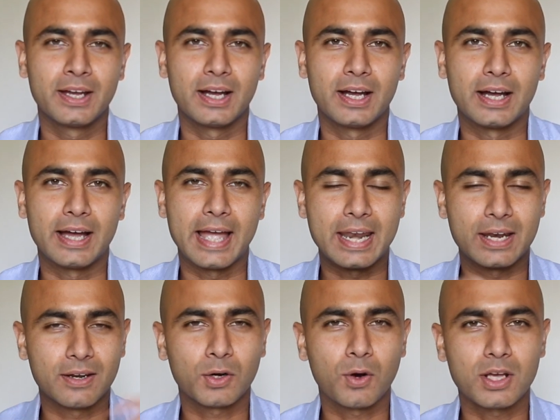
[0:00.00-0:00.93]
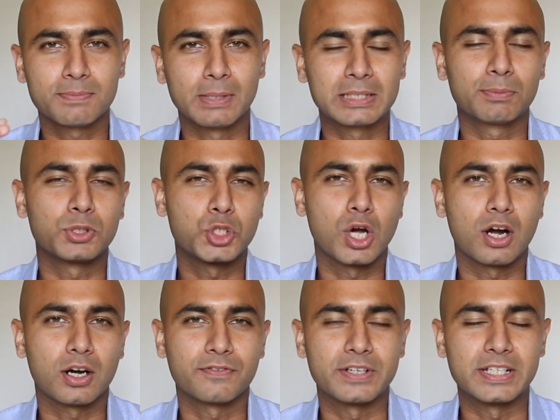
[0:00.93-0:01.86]
and across multiple
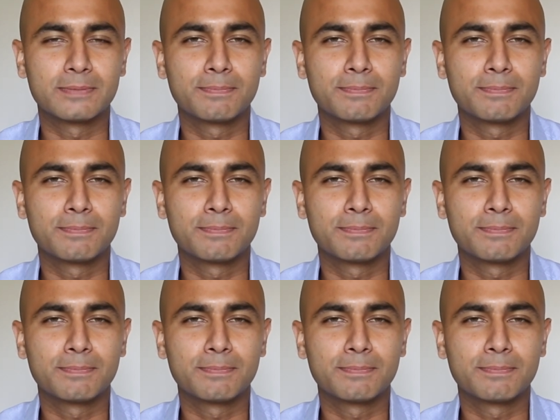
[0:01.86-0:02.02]
geographies.